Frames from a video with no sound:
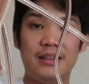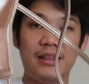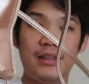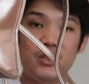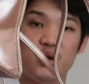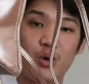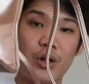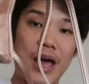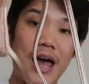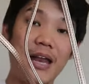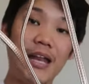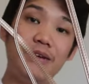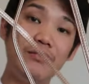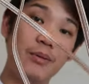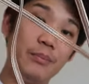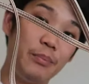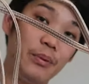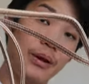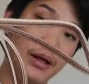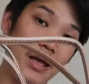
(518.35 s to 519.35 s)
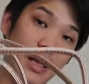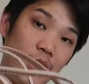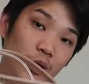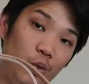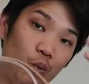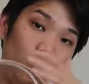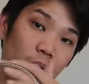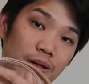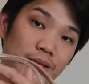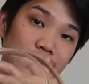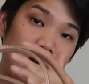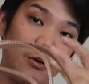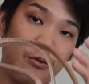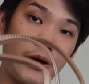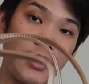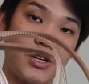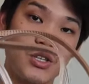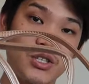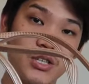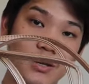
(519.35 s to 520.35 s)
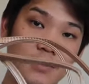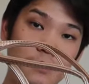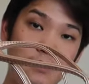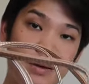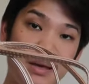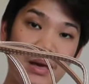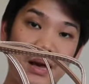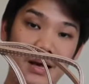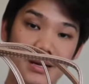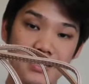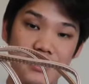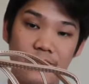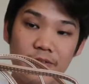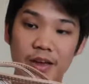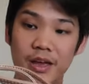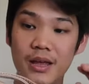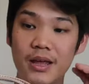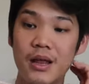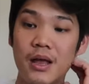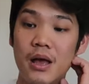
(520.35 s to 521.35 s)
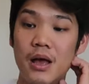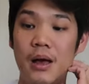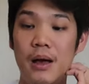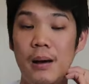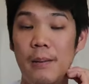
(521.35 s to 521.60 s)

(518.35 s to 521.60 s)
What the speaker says: And then you can't even put it in one direction because of it.